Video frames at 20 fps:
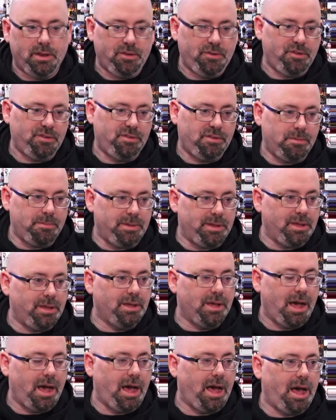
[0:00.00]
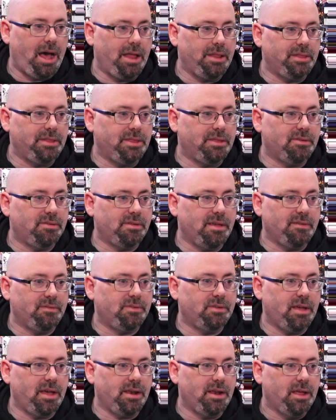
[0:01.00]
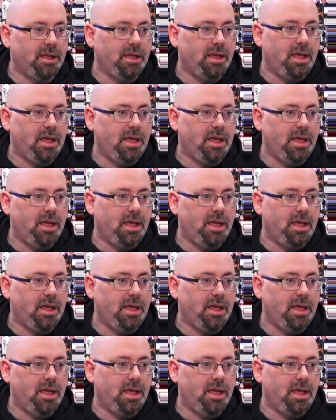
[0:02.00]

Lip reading: just to be on the safe side.